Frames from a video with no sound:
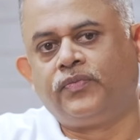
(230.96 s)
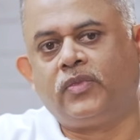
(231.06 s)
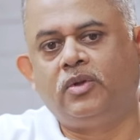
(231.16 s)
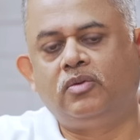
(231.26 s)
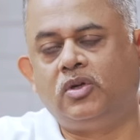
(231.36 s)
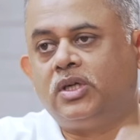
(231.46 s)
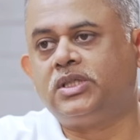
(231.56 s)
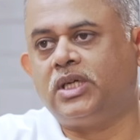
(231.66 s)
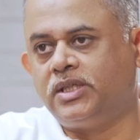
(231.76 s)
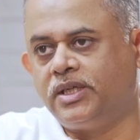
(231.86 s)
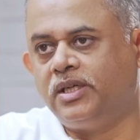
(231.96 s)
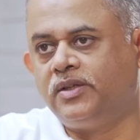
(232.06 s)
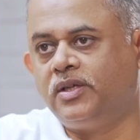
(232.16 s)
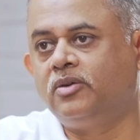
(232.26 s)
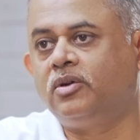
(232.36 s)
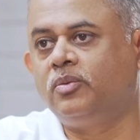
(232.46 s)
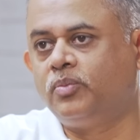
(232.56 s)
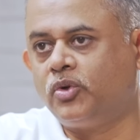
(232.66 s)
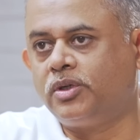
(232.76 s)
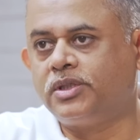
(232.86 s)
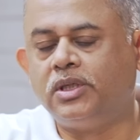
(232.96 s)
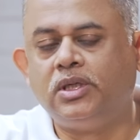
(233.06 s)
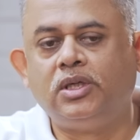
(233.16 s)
you were not charging anything on imports.